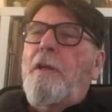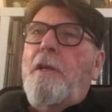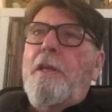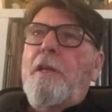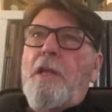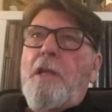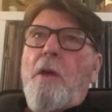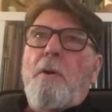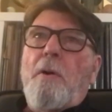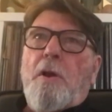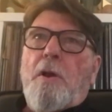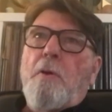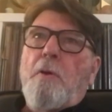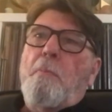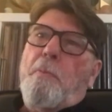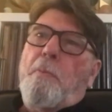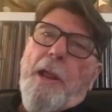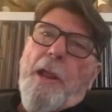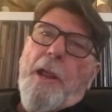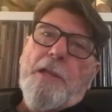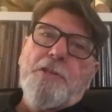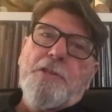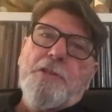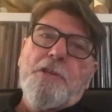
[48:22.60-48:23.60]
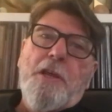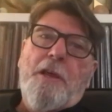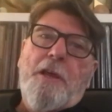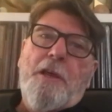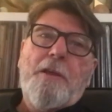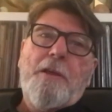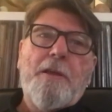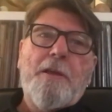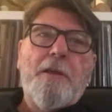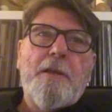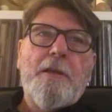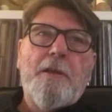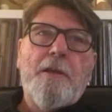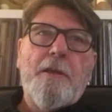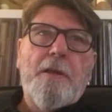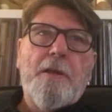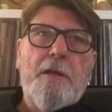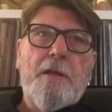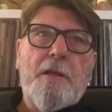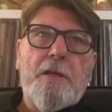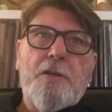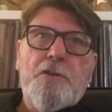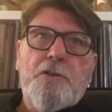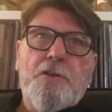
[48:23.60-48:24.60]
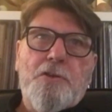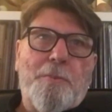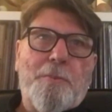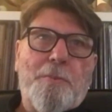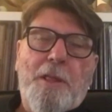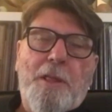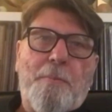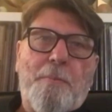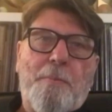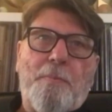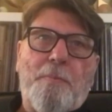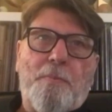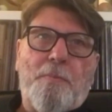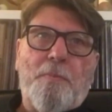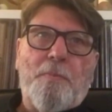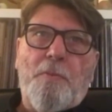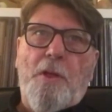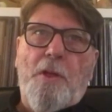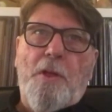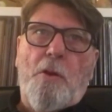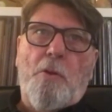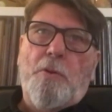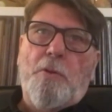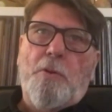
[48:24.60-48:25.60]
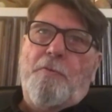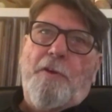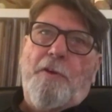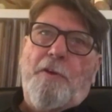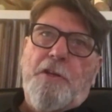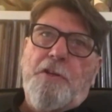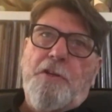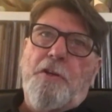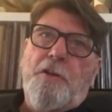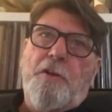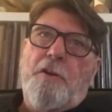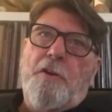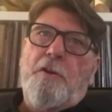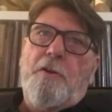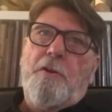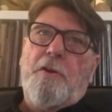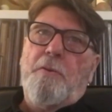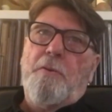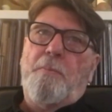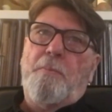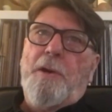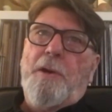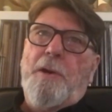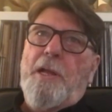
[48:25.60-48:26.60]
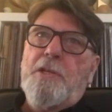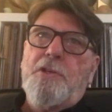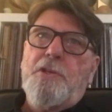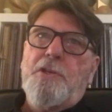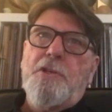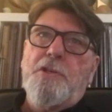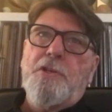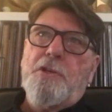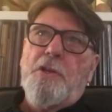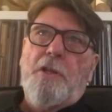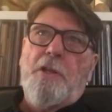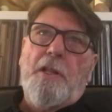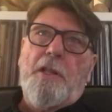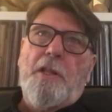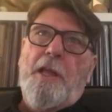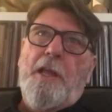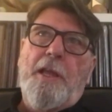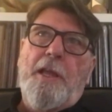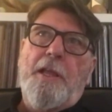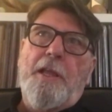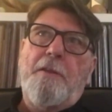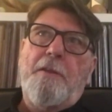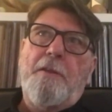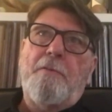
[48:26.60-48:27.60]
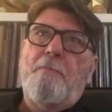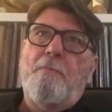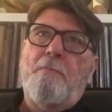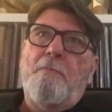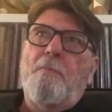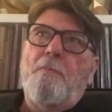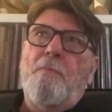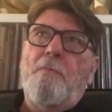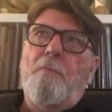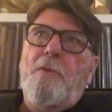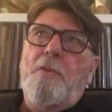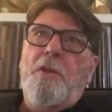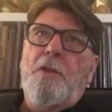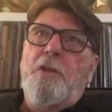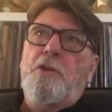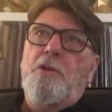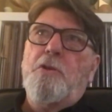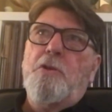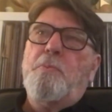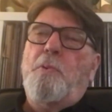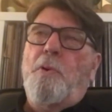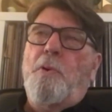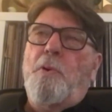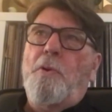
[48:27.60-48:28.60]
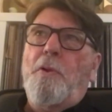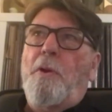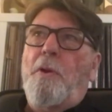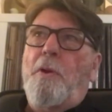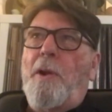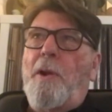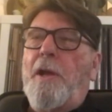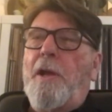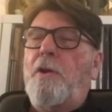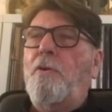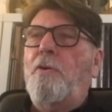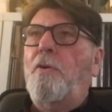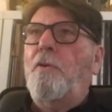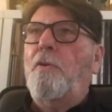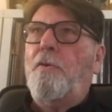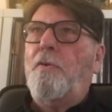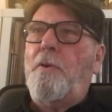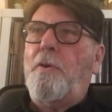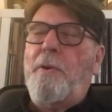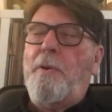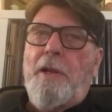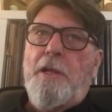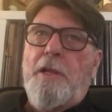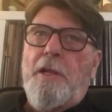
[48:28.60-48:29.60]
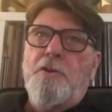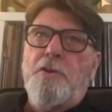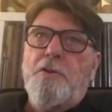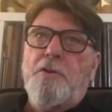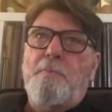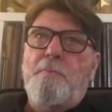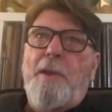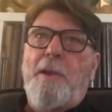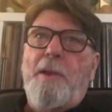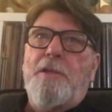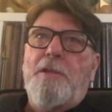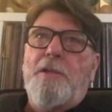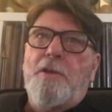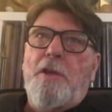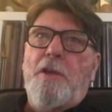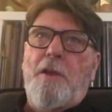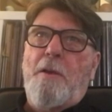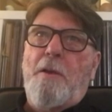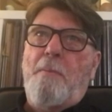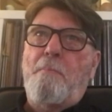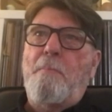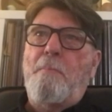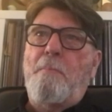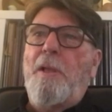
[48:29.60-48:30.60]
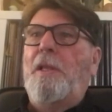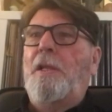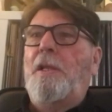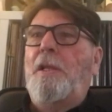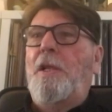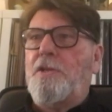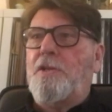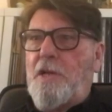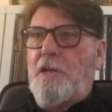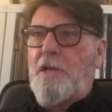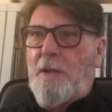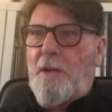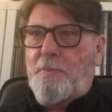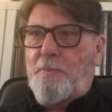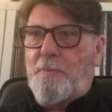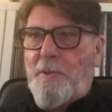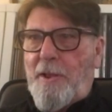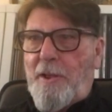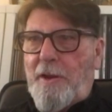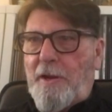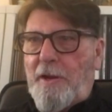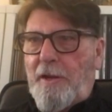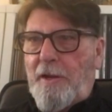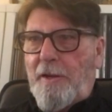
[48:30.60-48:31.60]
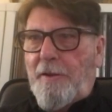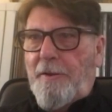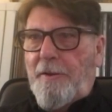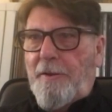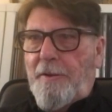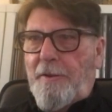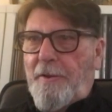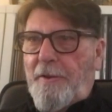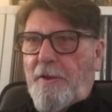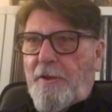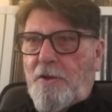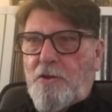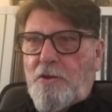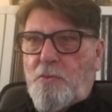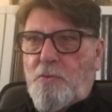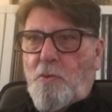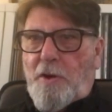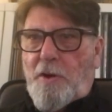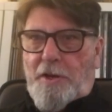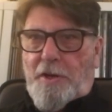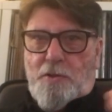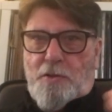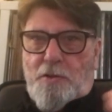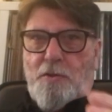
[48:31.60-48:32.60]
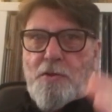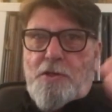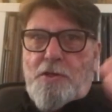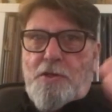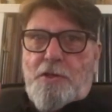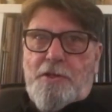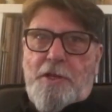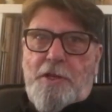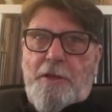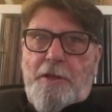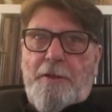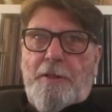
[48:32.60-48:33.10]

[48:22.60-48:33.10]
A compressor. Some of them old fashioned compressors are like, you just put a record through it and it just makes it a million times better. Because what it does is